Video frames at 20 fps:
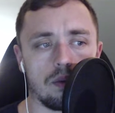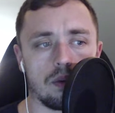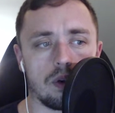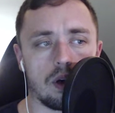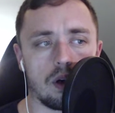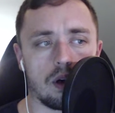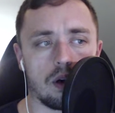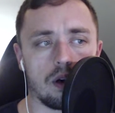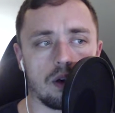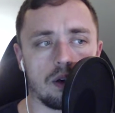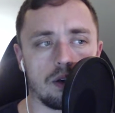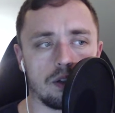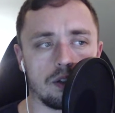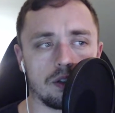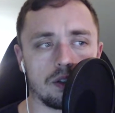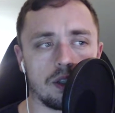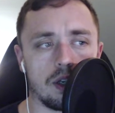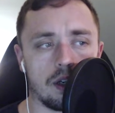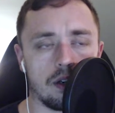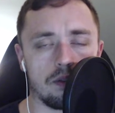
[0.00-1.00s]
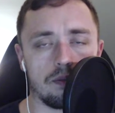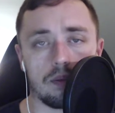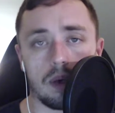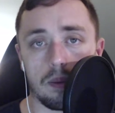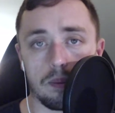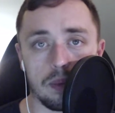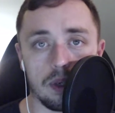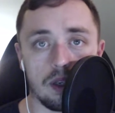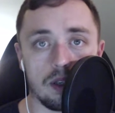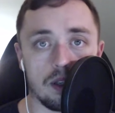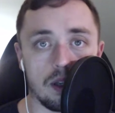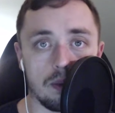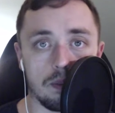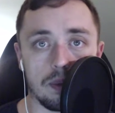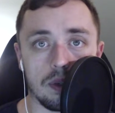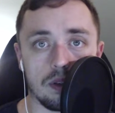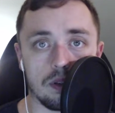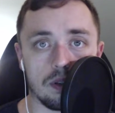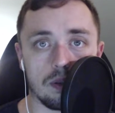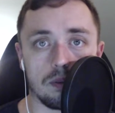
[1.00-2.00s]
are just kind of pumping and
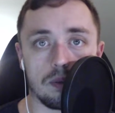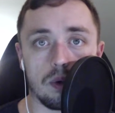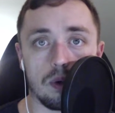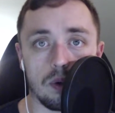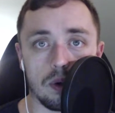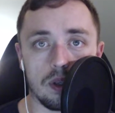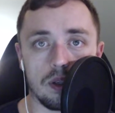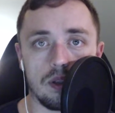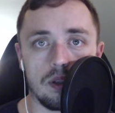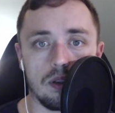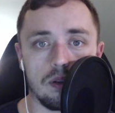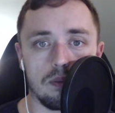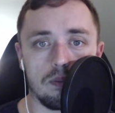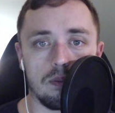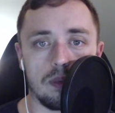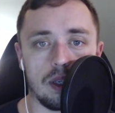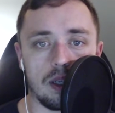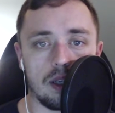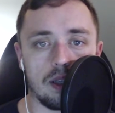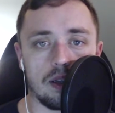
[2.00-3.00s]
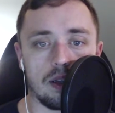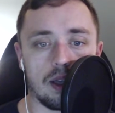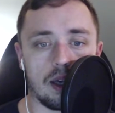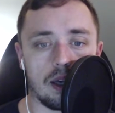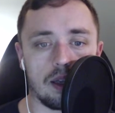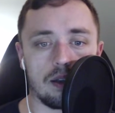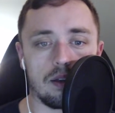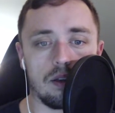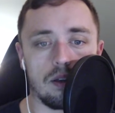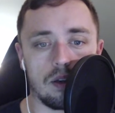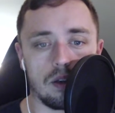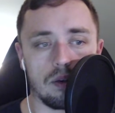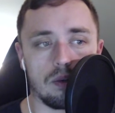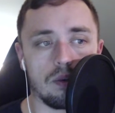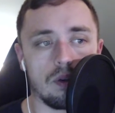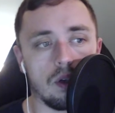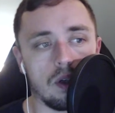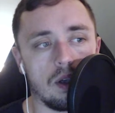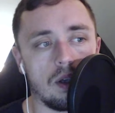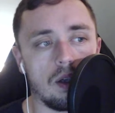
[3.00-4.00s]
dumping some coin, meaning that,
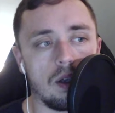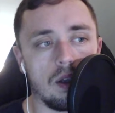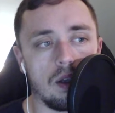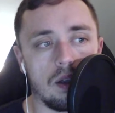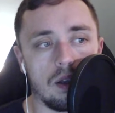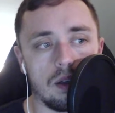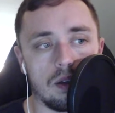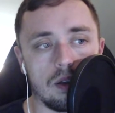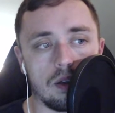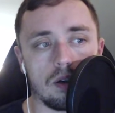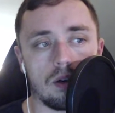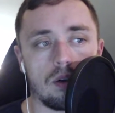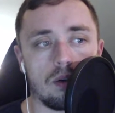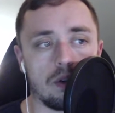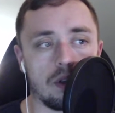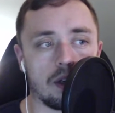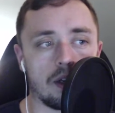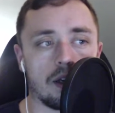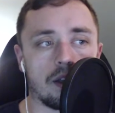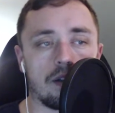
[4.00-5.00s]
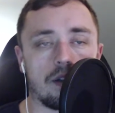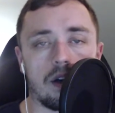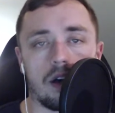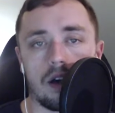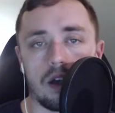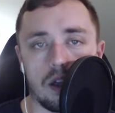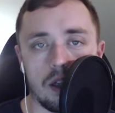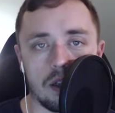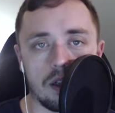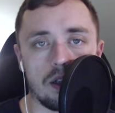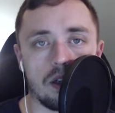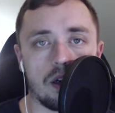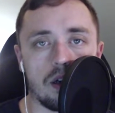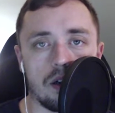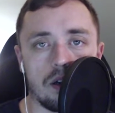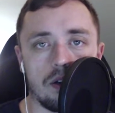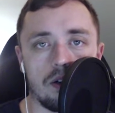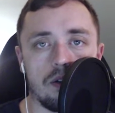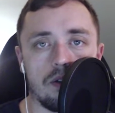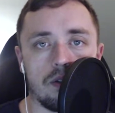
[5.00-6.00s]
they're holding a ton
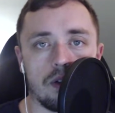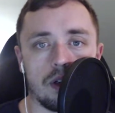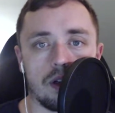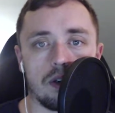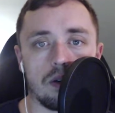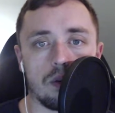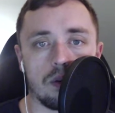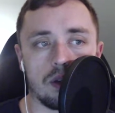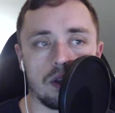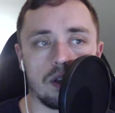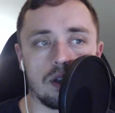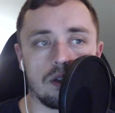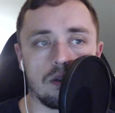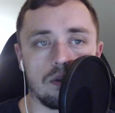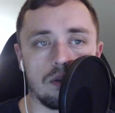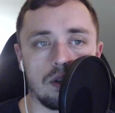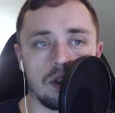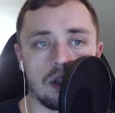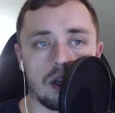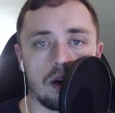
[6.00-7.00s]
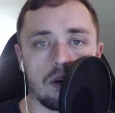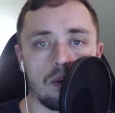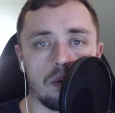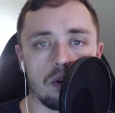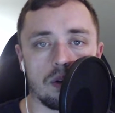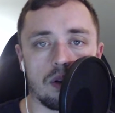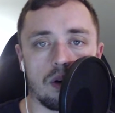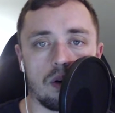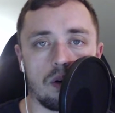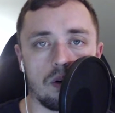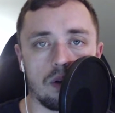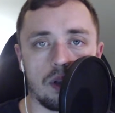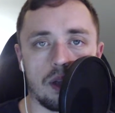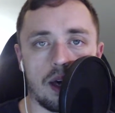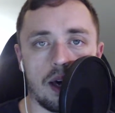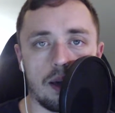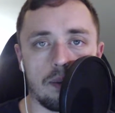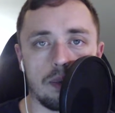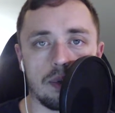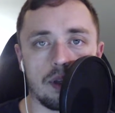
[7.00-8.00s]
of a coin that's really not worth a whole
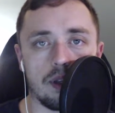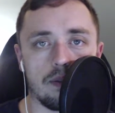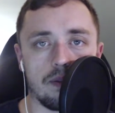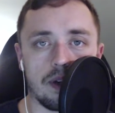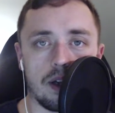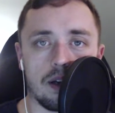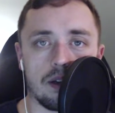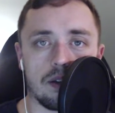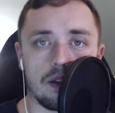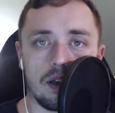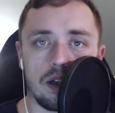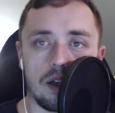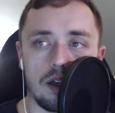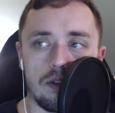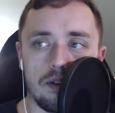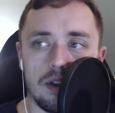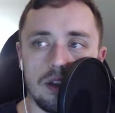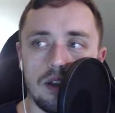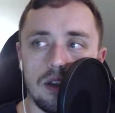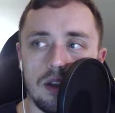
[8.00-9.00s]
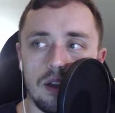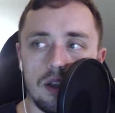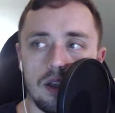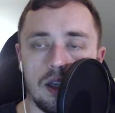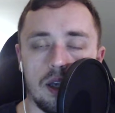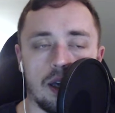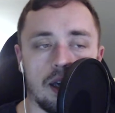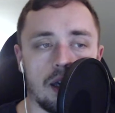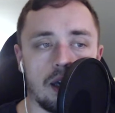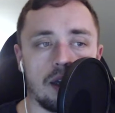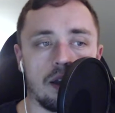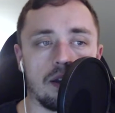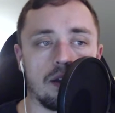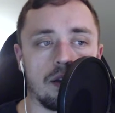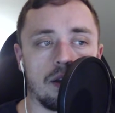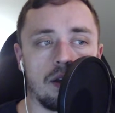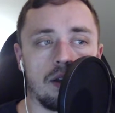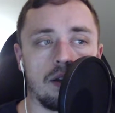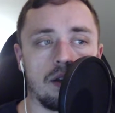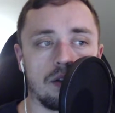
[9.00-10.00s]
lot, but they've got a ton of it,
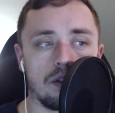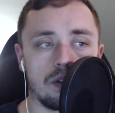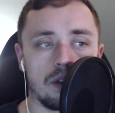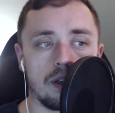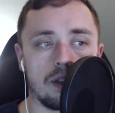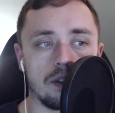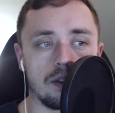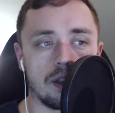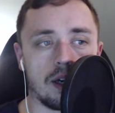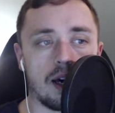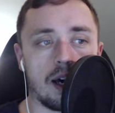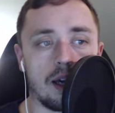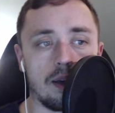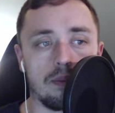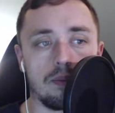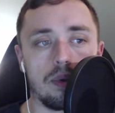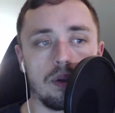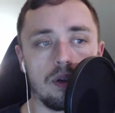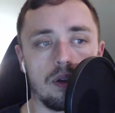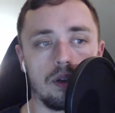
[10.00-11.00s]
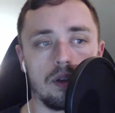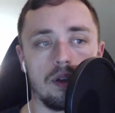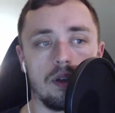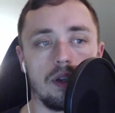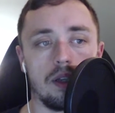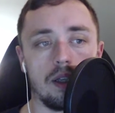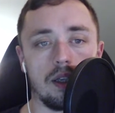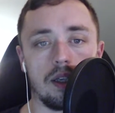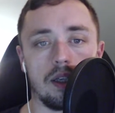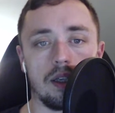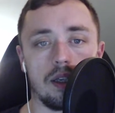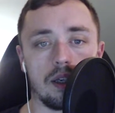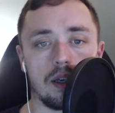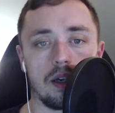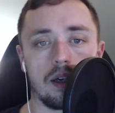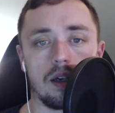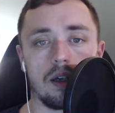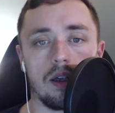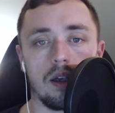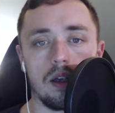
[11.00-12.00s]
and they're trying to hype
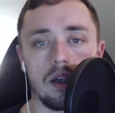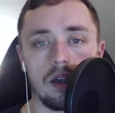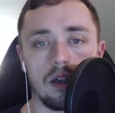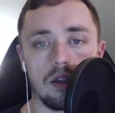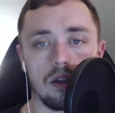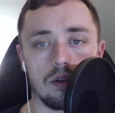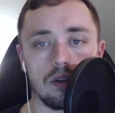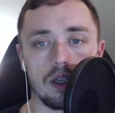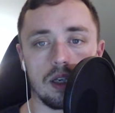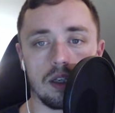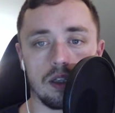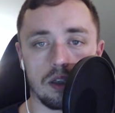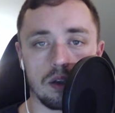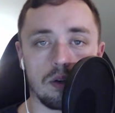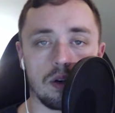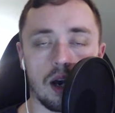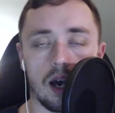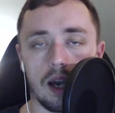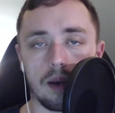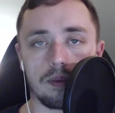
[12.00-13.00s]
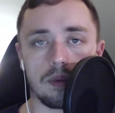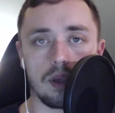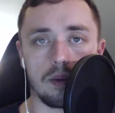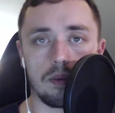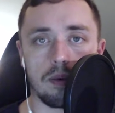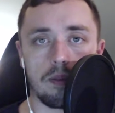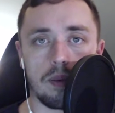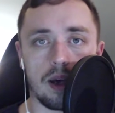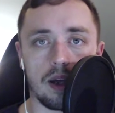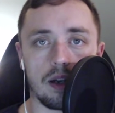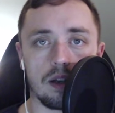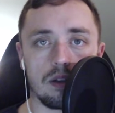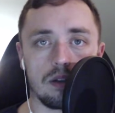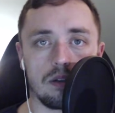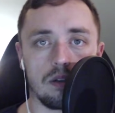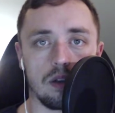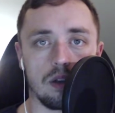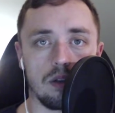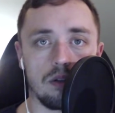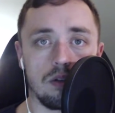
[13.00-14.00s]
get you hyped up about it
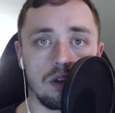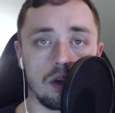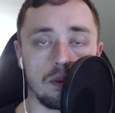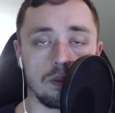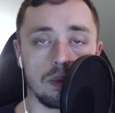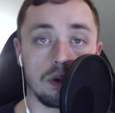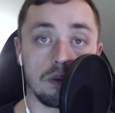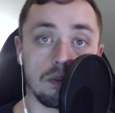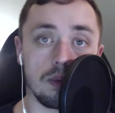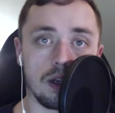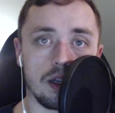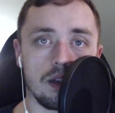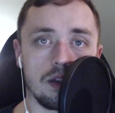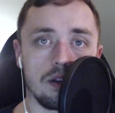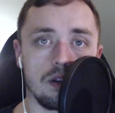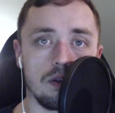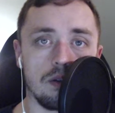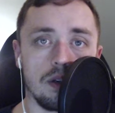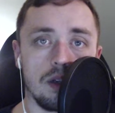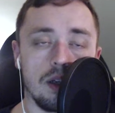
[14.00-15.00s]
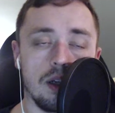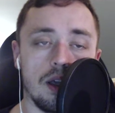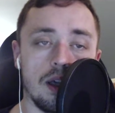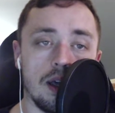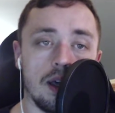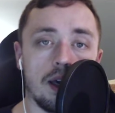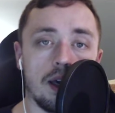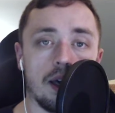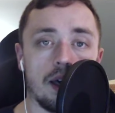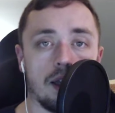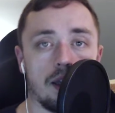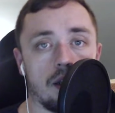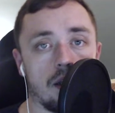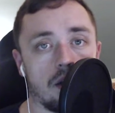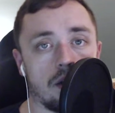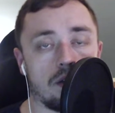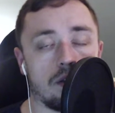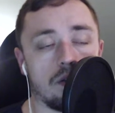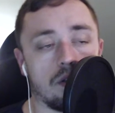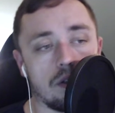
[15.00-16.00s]
so that you dump your money into it. And then
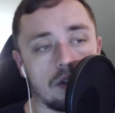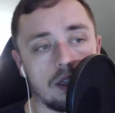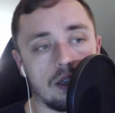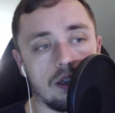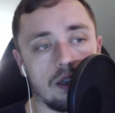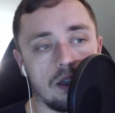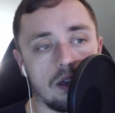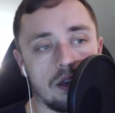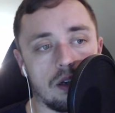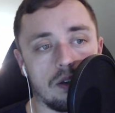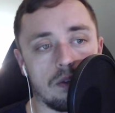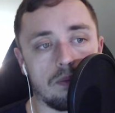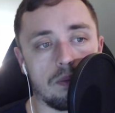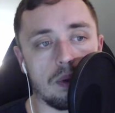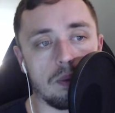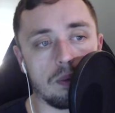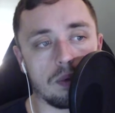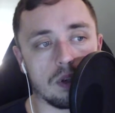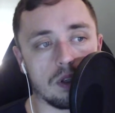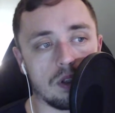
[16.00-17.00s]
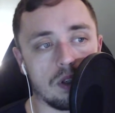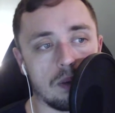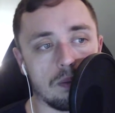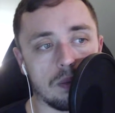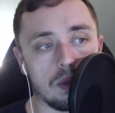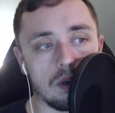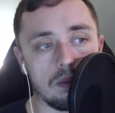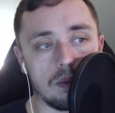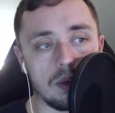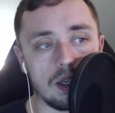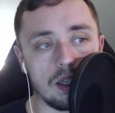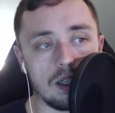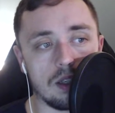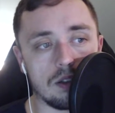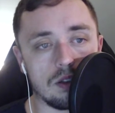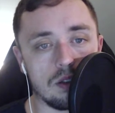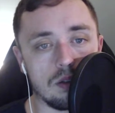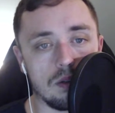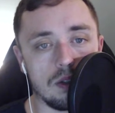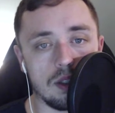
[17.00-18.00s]
as soon as they can get enough people to dump their money
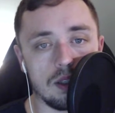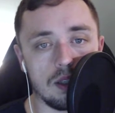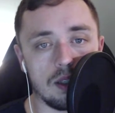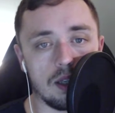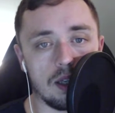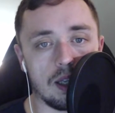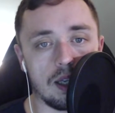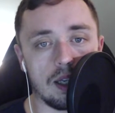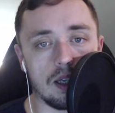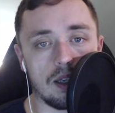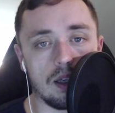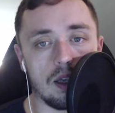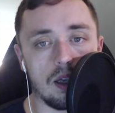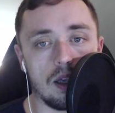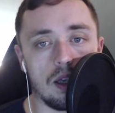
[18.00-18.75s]
into it, they,